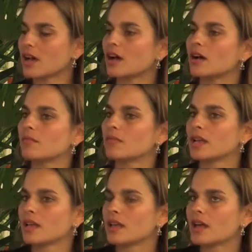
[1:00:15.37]
Um,
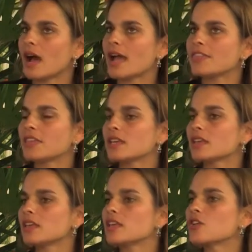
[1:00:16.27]
I
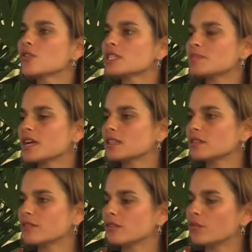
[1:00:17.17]
think
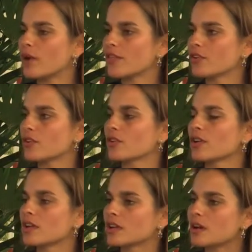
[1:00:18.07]
irrespective of whether
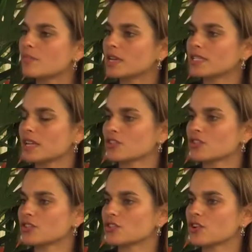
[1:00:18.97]
companies
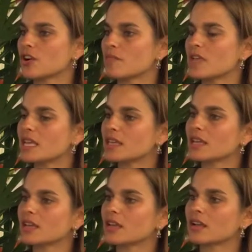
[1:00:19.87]
actually start
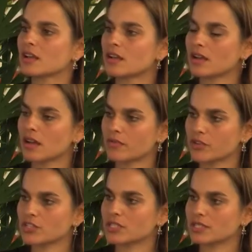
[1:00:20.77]
making
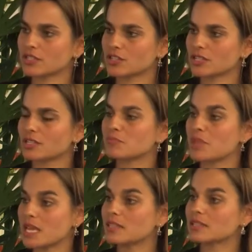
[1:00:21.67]
coverage decisions
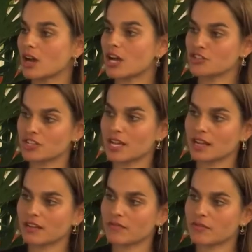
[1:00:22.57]
based on
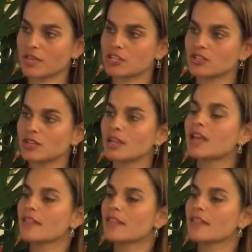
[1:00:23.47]
genetic information,